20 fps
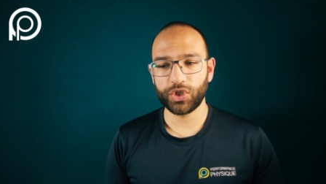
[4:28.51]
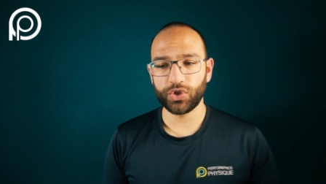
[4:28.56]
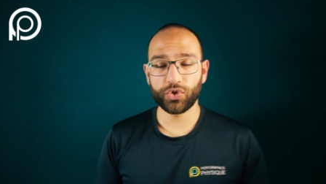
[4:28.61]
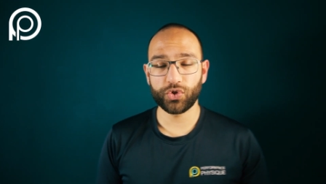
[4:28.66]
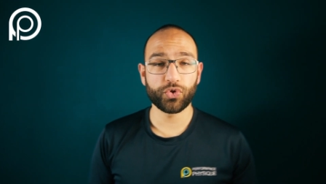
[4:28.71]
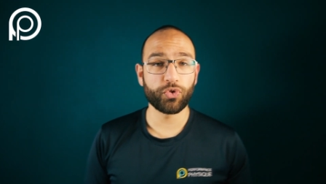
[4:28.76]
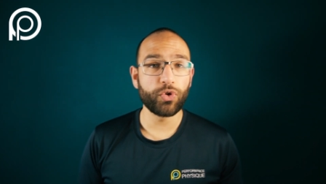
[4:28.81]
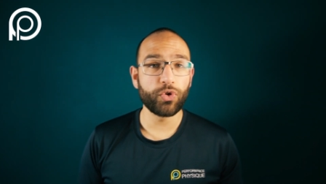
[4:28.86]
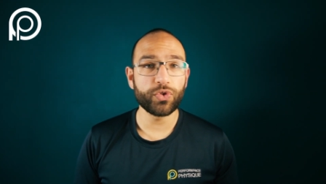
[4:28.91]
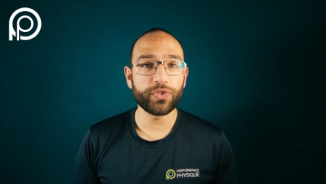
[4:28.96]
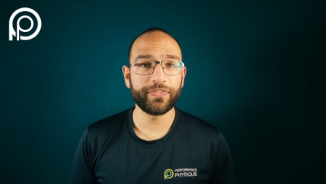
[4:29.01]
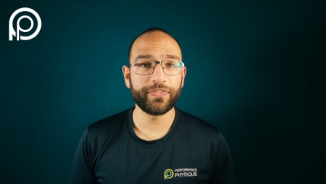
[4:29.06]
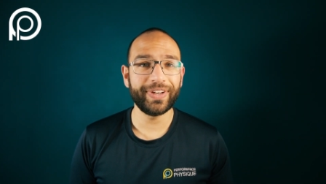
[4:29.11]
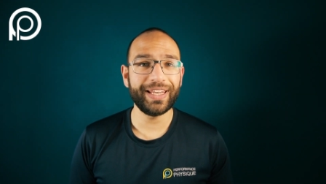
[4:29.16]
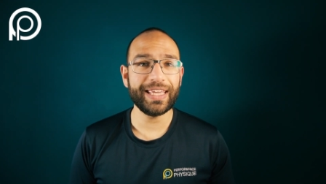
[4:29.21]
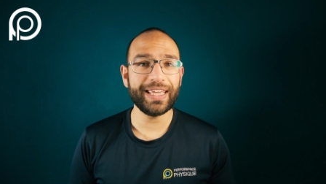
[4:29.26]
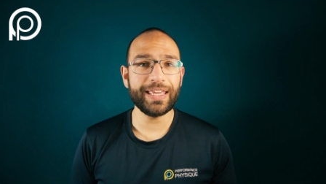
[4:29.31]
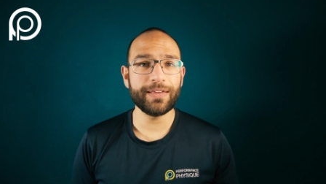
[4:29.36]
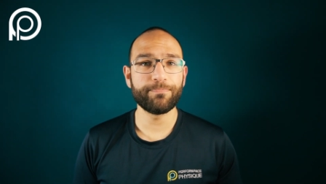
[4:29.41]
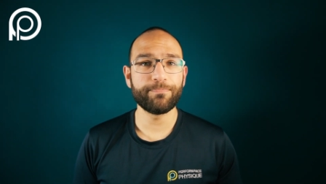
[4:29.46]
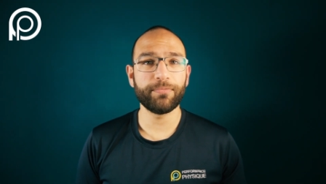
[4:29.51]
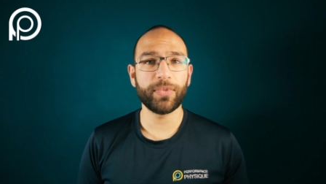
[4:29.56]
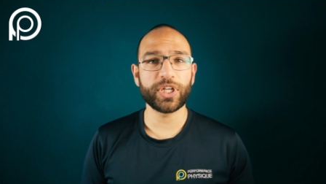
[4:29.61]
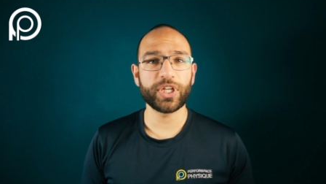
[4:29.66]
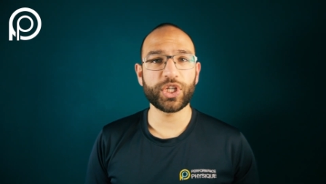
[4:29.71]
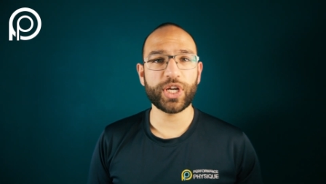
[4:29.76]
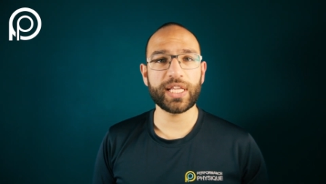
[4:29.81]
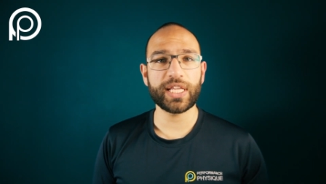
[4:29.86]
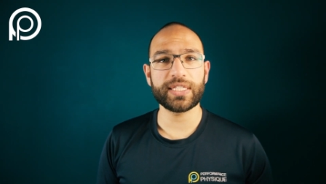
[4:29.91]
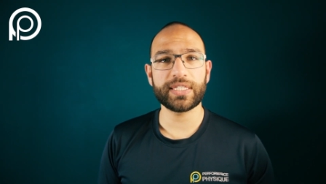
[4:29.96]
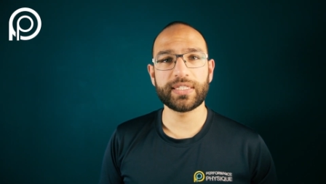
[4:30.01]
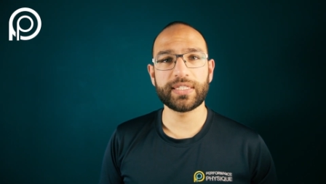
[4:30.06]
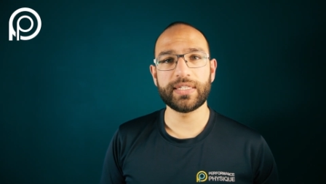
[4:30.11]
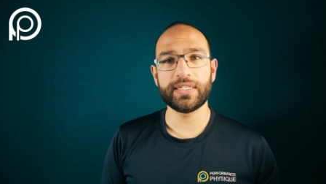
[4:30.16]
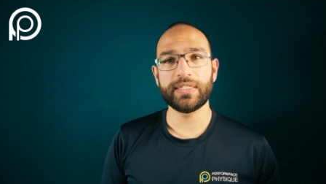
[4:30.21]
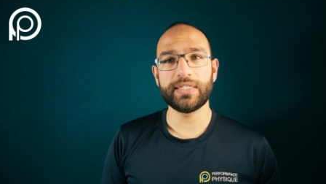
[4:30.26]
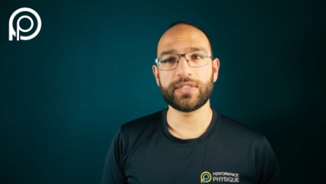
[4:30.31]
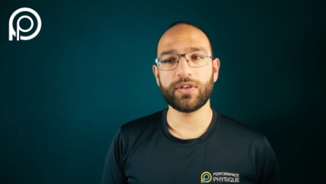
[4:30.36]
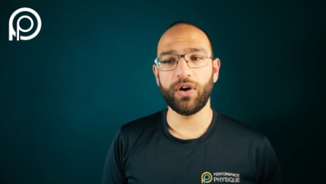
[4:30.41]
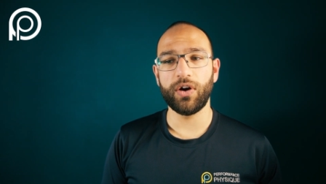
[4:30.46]
truthfully, my
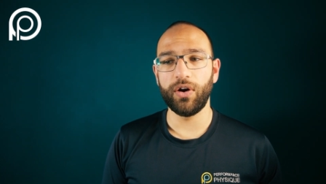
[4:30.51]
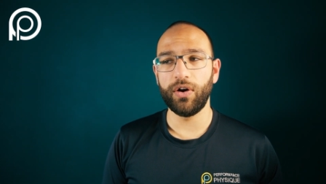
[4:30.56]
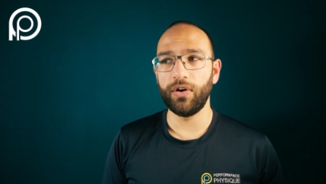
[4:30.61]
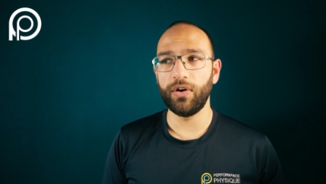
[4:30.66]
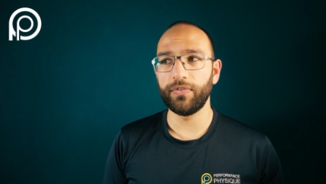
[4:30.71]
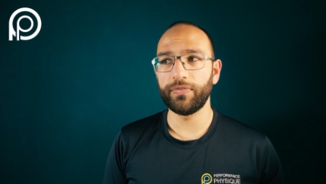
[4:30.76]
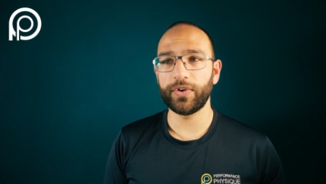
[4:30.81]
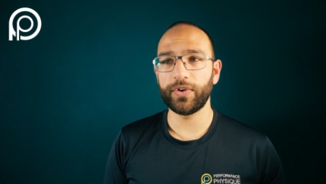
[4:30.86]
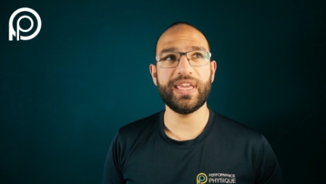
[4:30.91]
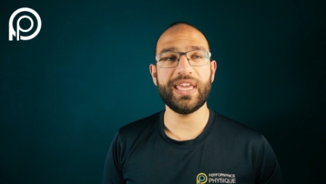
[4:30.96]
chances of